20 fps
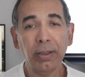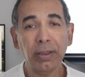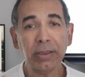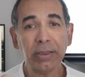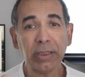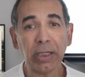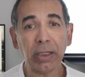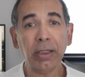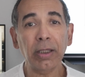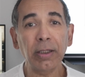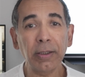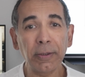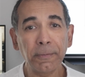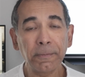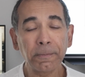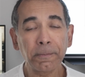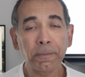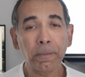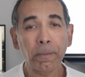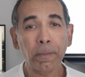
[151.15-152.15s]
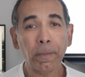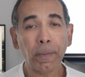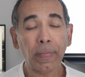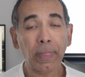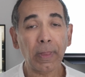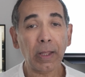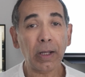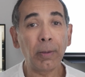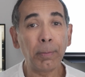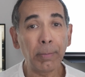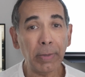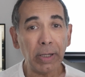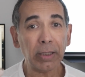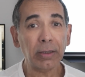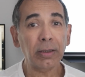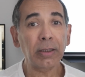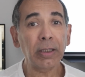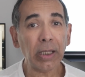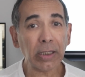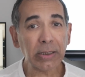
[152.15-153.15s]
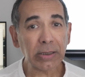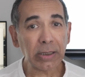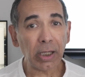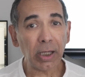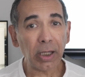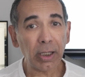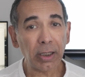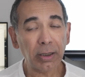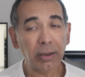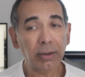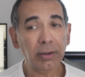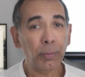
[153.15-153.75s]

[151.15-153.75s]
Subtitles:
Second, come back the next day.